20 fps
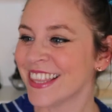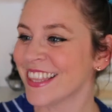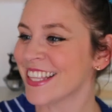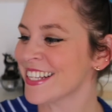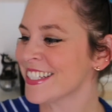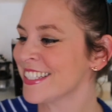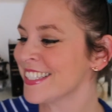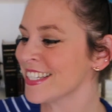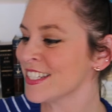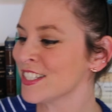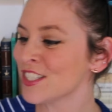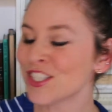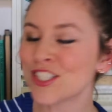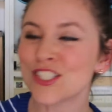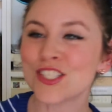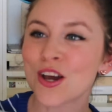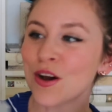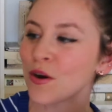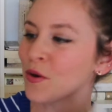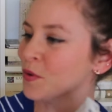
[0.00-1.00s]
This is
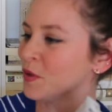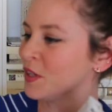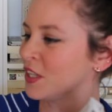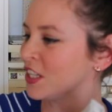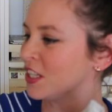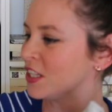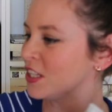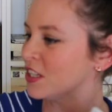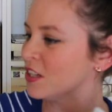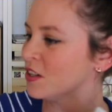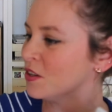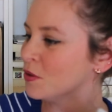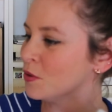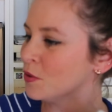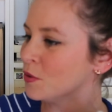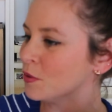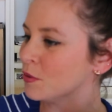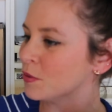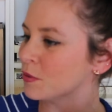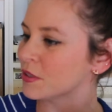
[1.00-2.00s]
so
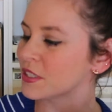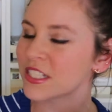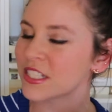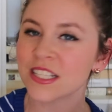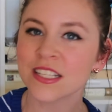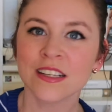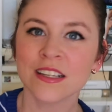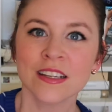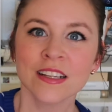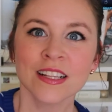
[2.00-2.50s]
cute.